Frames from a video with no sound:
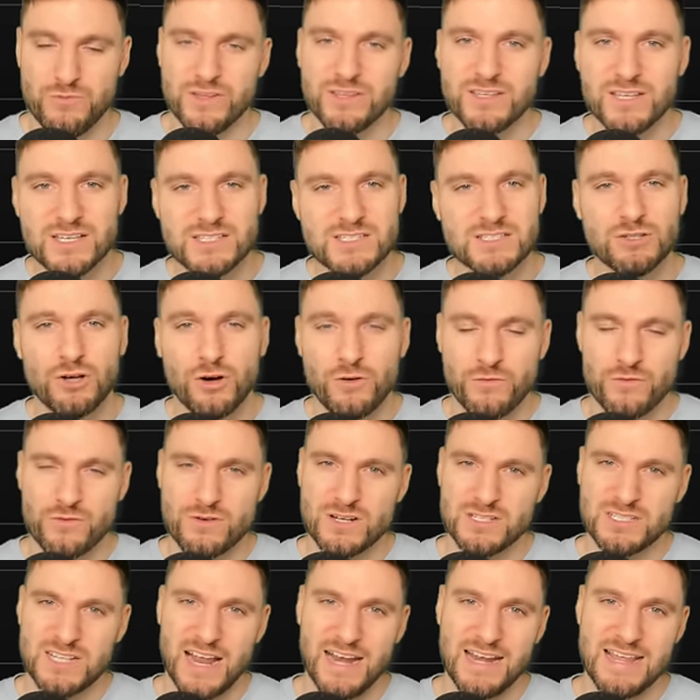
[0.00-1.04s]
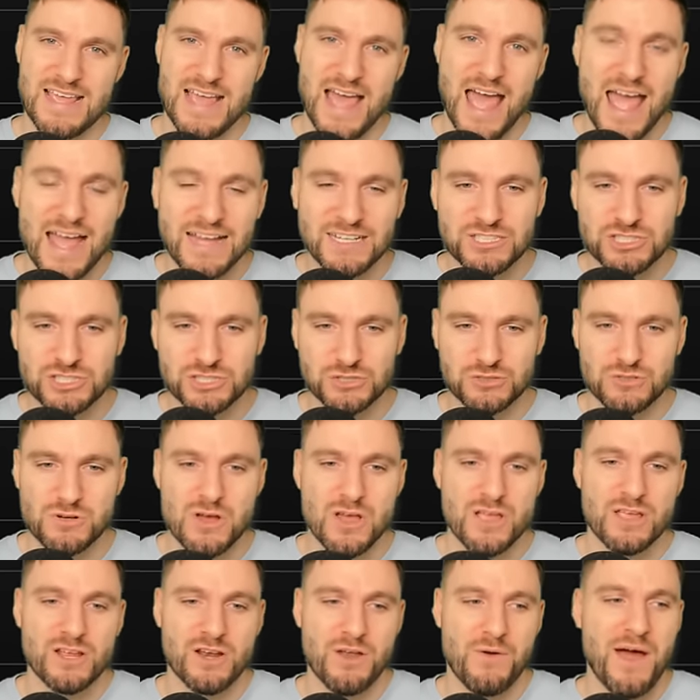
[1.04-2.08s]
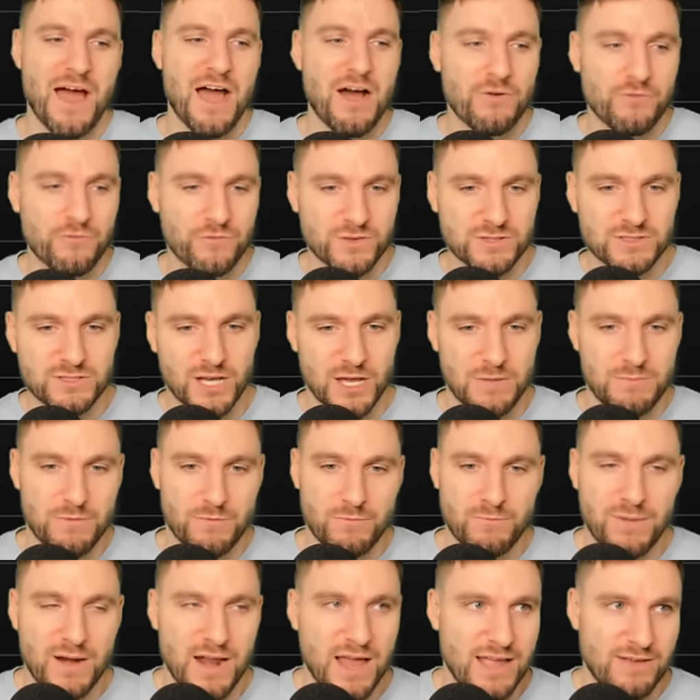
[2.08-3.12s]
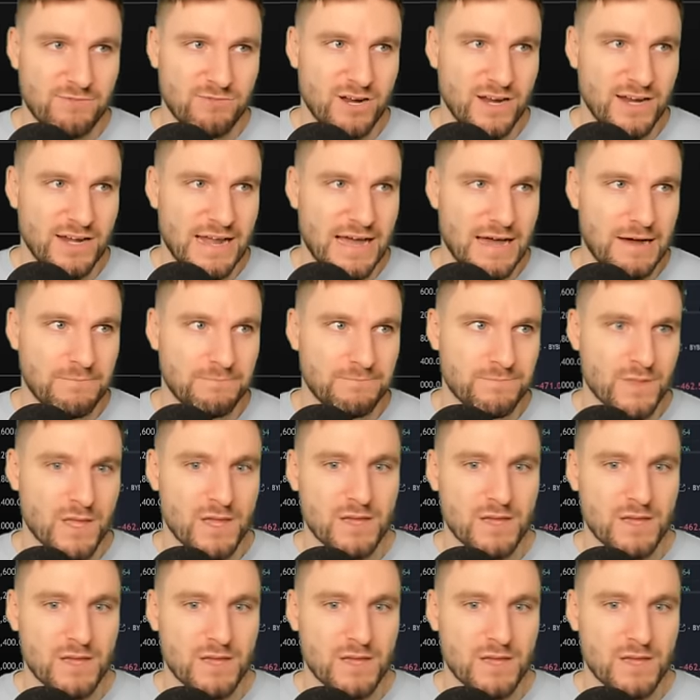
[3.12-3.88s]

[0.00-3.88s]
It doesn't offer us any edge or, you know, alpha type of play right now.